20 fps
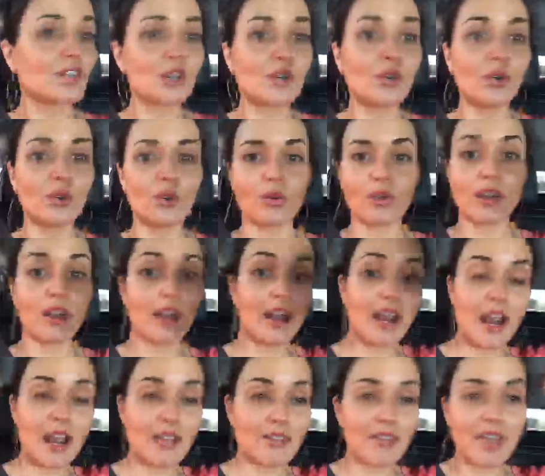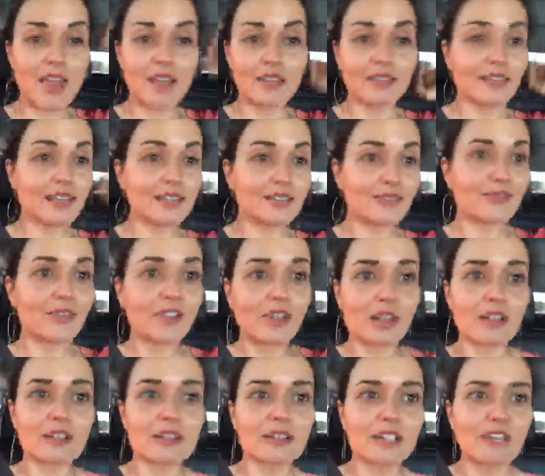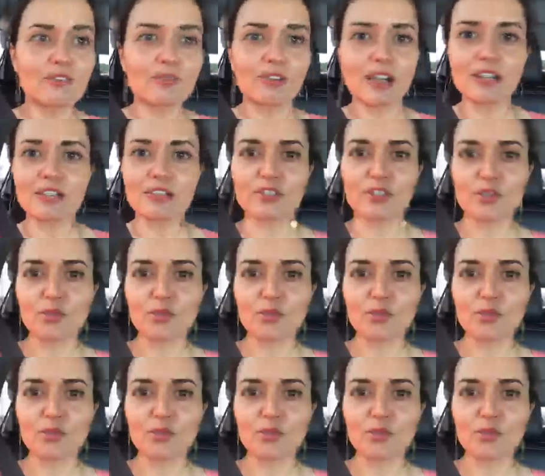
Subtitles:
Cool. And then let's feel all self-righteous